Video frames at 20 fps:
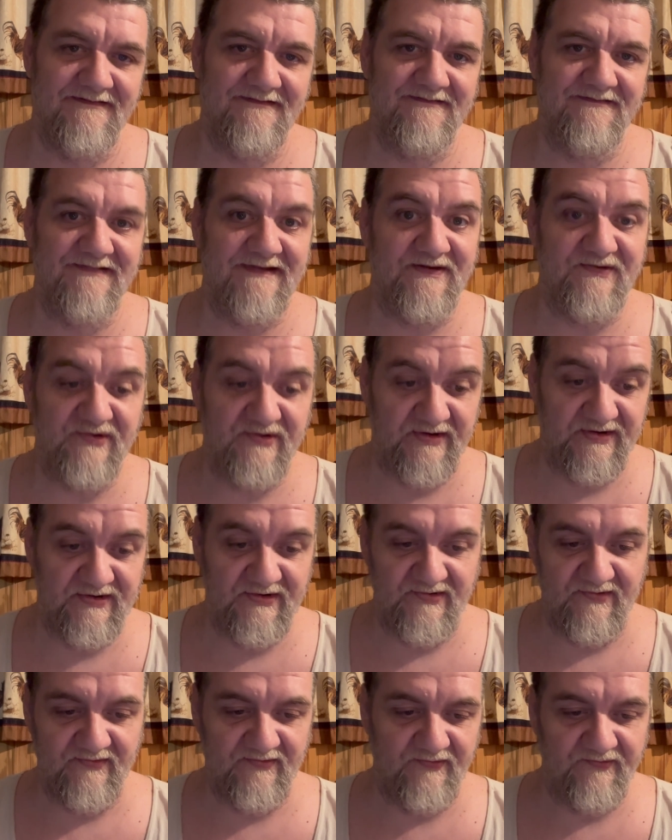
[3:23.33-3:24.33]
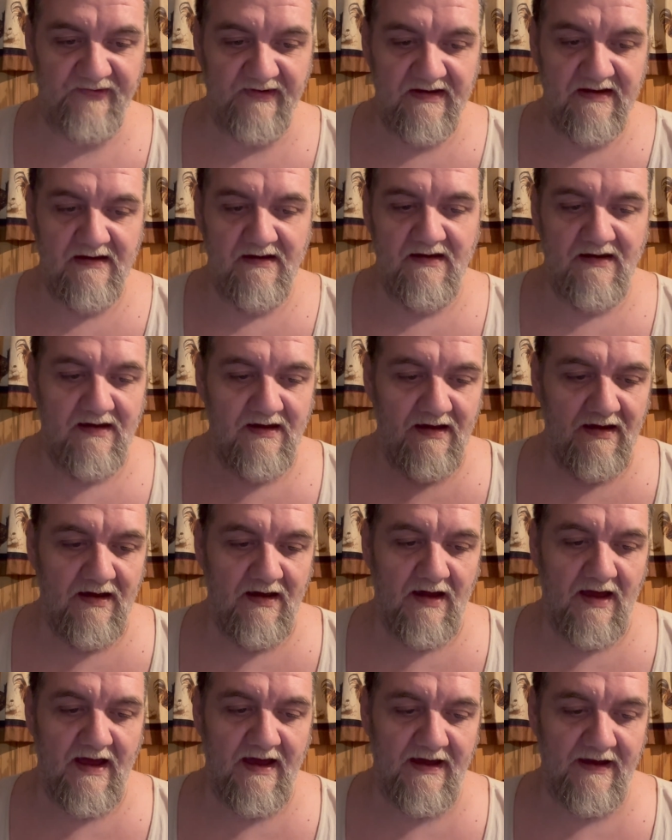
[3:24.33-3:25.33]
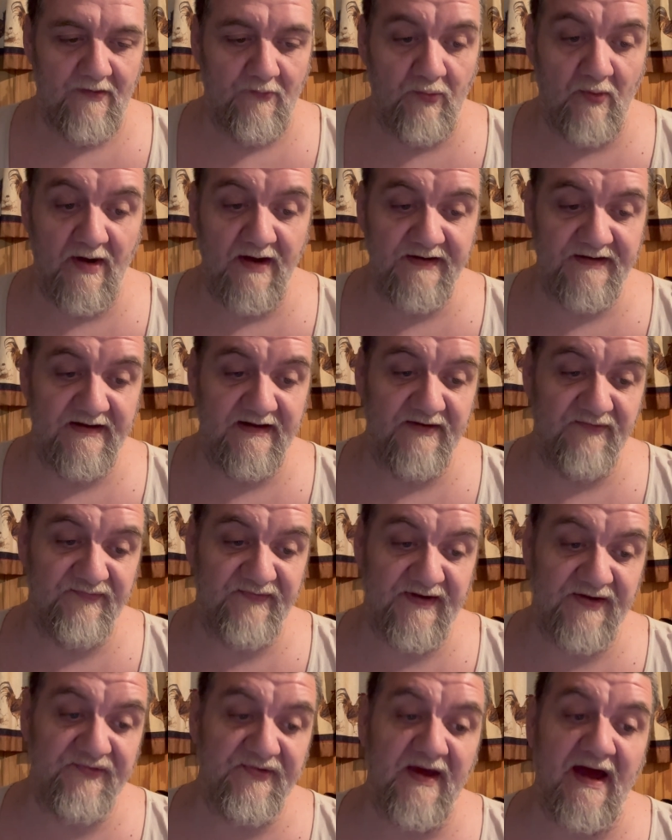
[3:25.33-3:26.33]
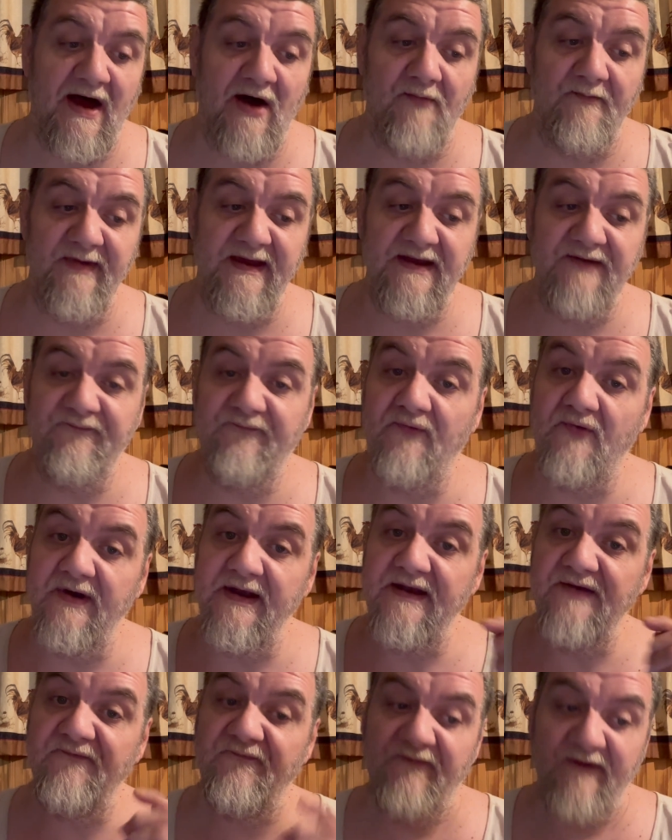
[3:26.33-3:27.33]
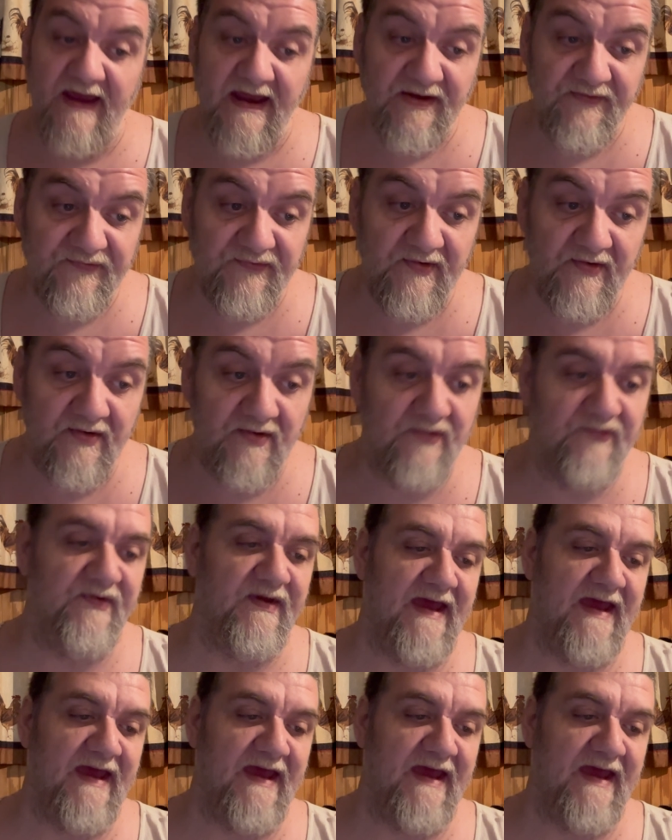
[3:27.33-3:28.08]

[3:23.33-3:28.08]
That's good news. What does this all mean for investors?